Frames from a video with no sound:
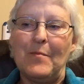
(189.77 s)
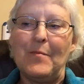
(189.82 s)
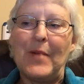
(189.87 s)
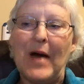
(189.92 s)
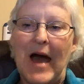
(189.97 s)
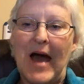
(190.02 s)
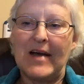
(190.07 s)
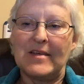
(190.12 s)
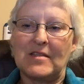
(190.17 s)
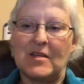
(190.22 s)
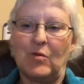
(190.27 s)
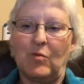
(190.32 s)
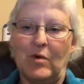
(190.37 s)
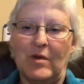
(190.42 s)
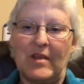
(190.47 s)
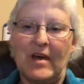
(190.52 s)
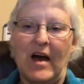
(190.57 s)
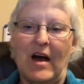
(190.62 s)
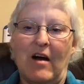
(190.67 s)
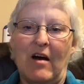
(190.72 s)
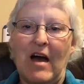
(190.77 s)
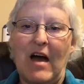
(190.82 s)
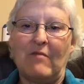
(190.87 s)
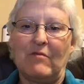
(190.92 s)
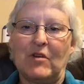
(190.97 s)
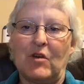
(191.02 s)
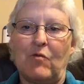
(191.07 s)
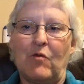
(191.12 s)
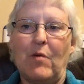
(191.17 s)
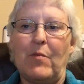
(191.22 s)
pass it without
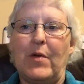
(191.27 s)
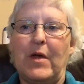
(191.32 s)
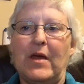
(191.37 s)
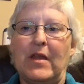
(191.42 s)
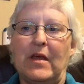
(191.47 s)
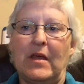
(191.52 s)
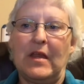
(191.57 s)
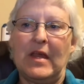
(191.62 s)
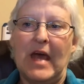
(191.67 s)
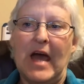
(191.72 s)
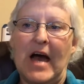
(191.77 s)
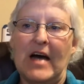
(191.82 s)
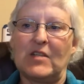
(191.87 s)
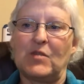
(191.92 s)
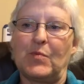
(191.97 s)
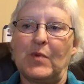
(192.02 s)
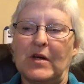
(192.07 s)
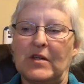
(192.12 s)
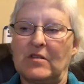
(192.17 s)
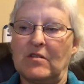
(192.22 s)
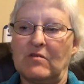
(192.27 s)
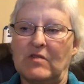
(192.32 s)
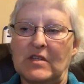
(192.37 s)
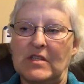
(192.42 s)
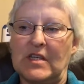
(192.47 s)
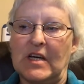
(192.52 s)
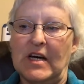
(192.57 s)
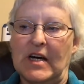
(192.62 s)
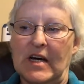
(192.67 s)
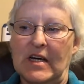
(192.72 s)
having to repeat any aspect of the
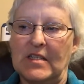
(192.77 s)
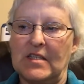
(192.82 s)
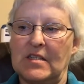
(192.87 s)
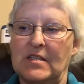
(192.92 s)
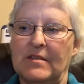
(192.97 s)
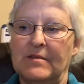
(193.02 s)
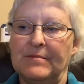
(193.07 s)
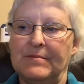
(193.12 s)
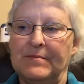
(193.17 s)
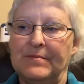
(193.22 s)
test.